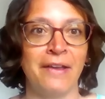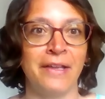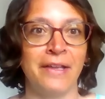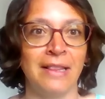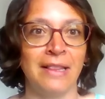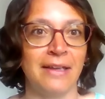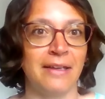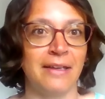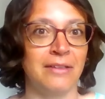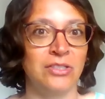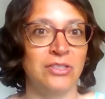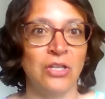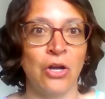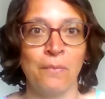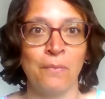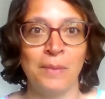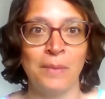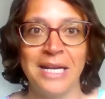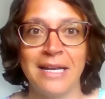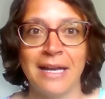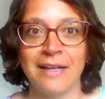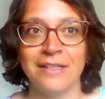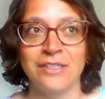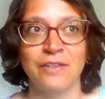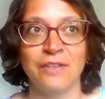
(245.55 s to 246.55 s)
Like so
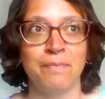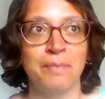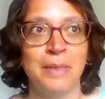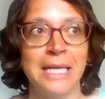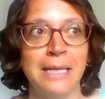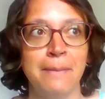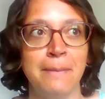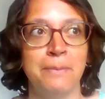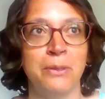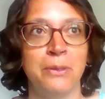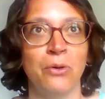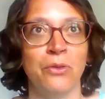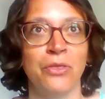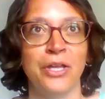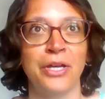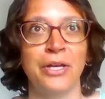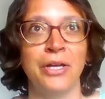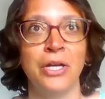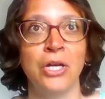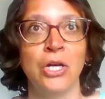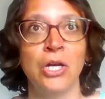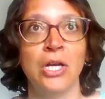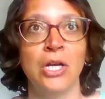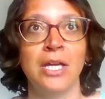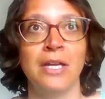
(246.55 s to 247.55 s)
many kinds of people
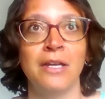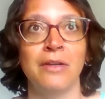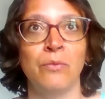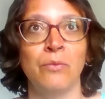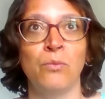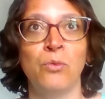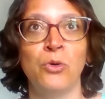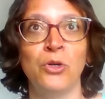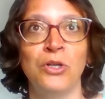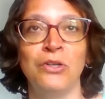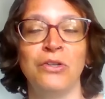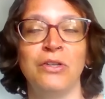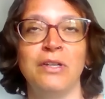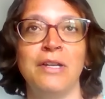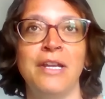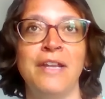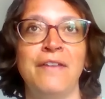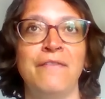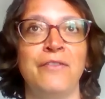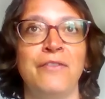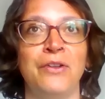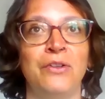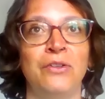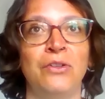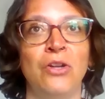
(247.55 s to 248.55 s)
that wouldn't
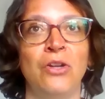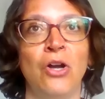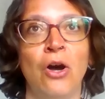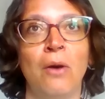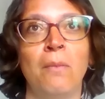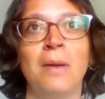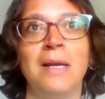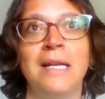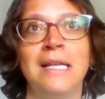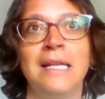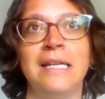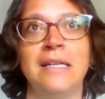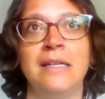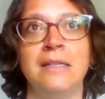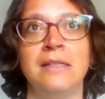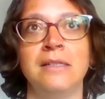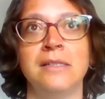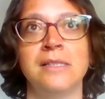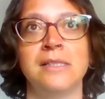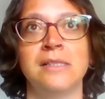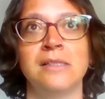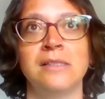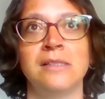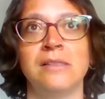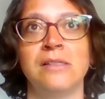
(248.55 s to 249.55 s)
even normally
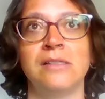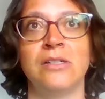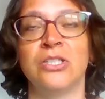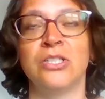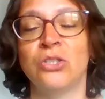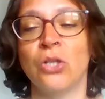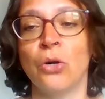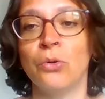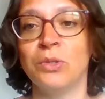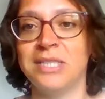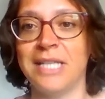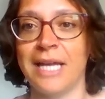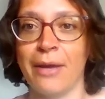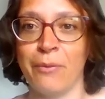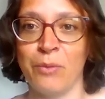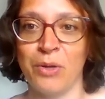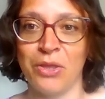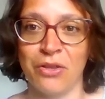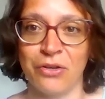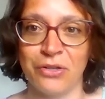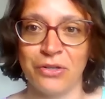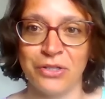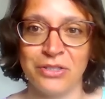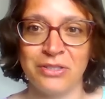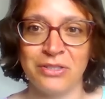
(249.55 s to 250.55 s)
associate
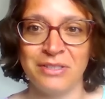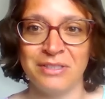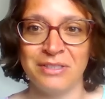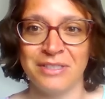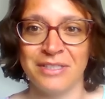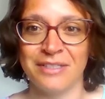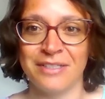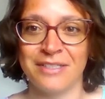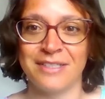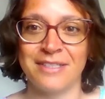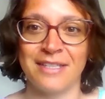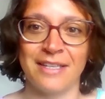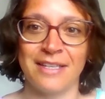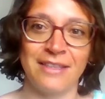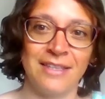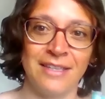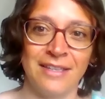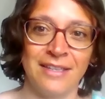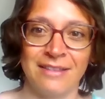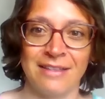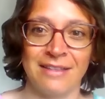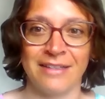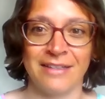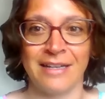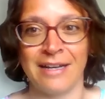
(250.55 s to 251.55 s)
with us because they
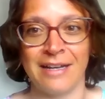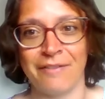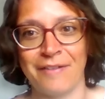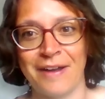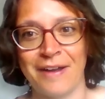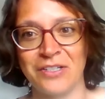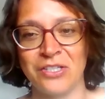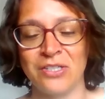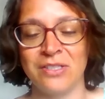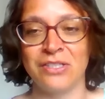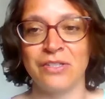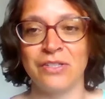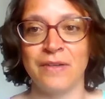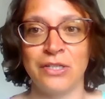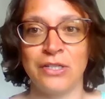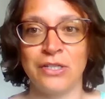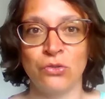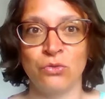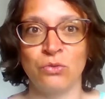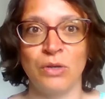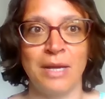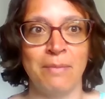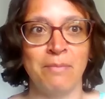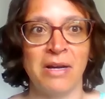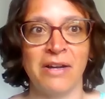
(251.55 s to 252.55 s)
think that our actions are
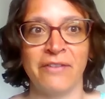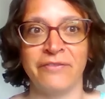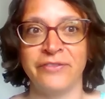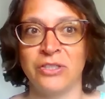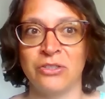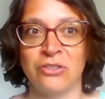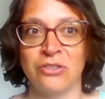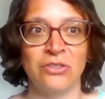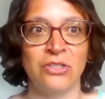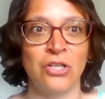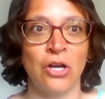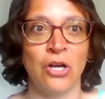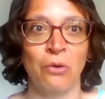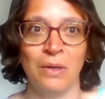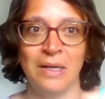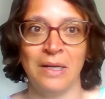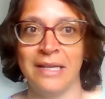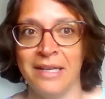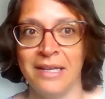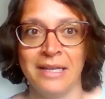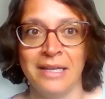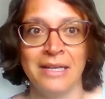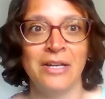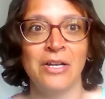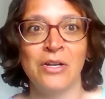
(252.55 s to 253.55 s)
extreme have just
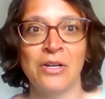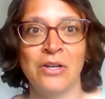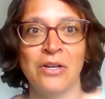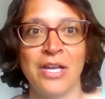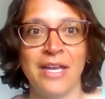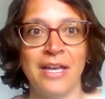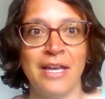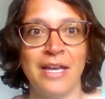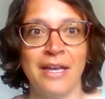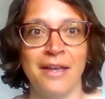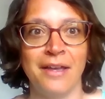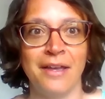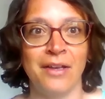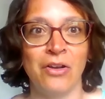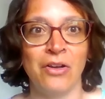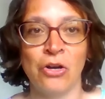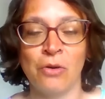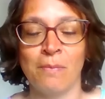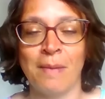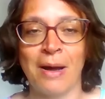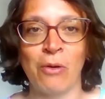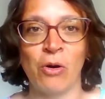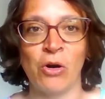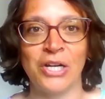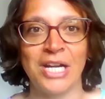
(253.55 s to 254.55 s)
totally
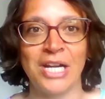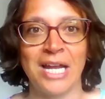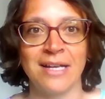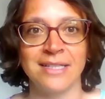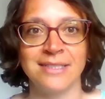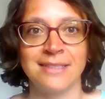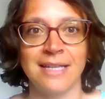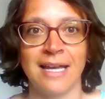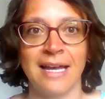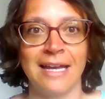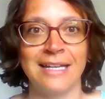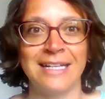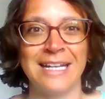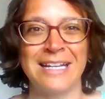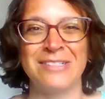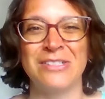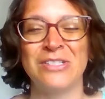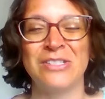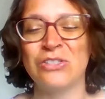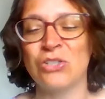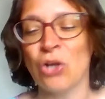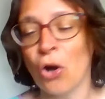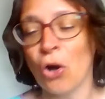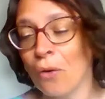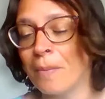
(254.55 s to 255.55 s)
come out on our side. And
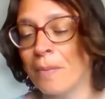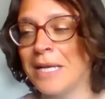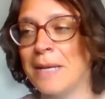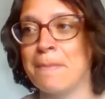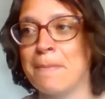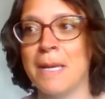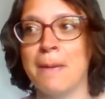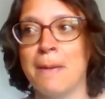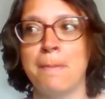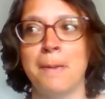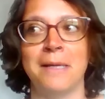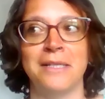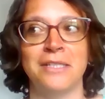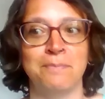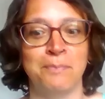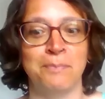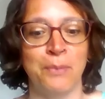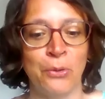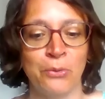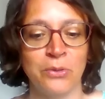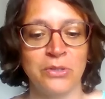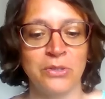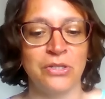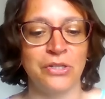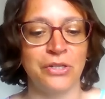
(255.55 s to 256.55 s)
so many people I
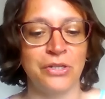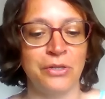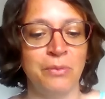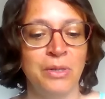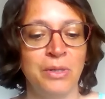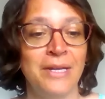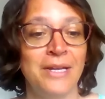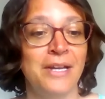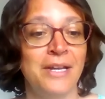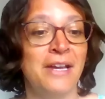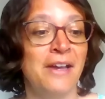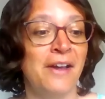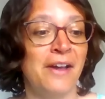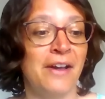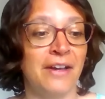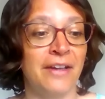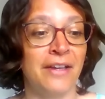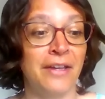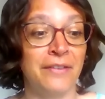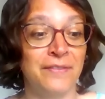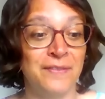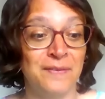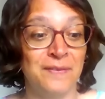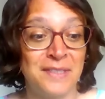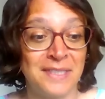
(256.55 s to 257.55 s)
spoke to
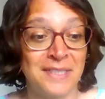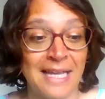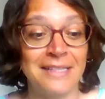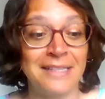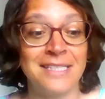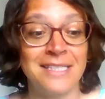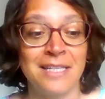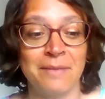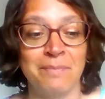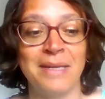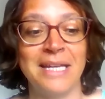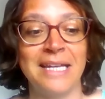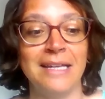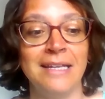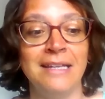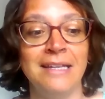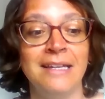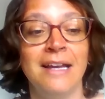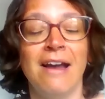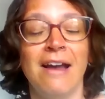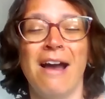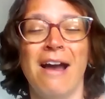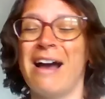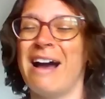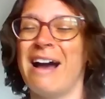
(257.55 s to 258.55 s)
have said to me,
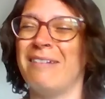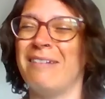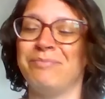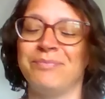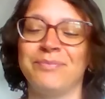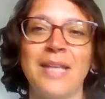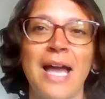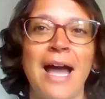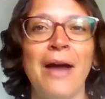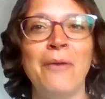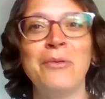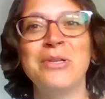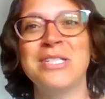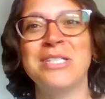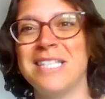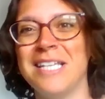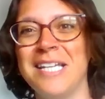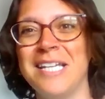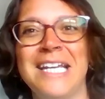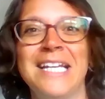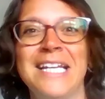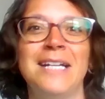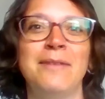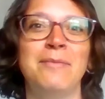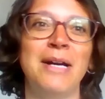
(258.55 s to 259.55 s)
I was
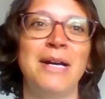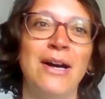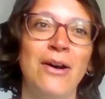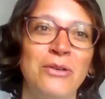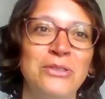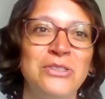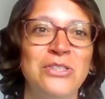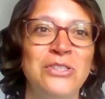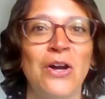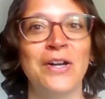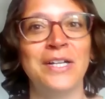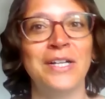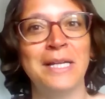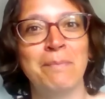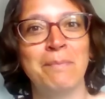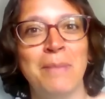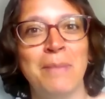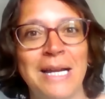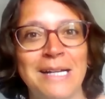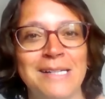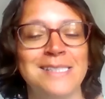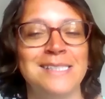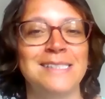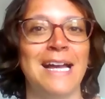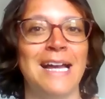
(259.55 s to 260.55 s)
thinking about joining
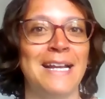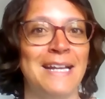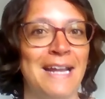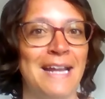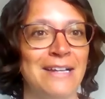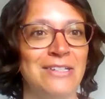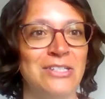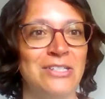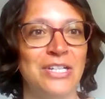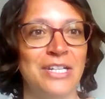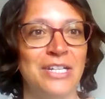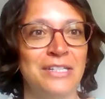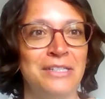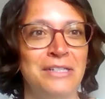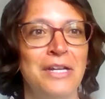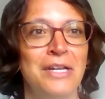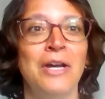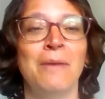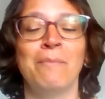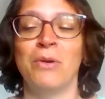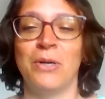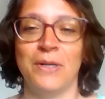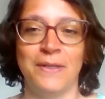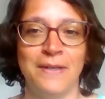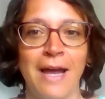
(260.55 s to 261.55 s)
Palestine Action,
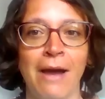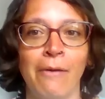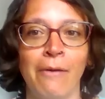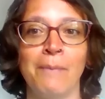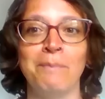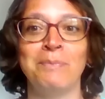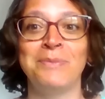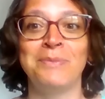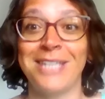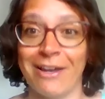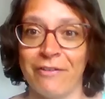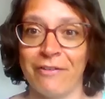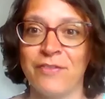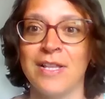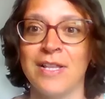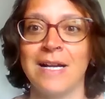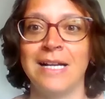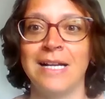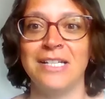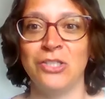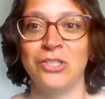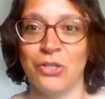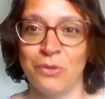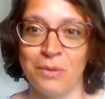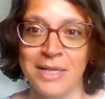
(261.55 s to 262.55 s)
but now I'm
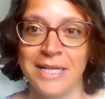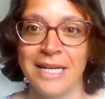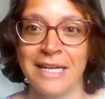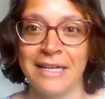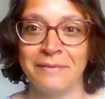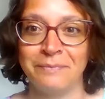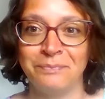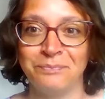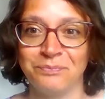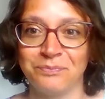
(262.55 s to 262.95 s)
definitely doing it.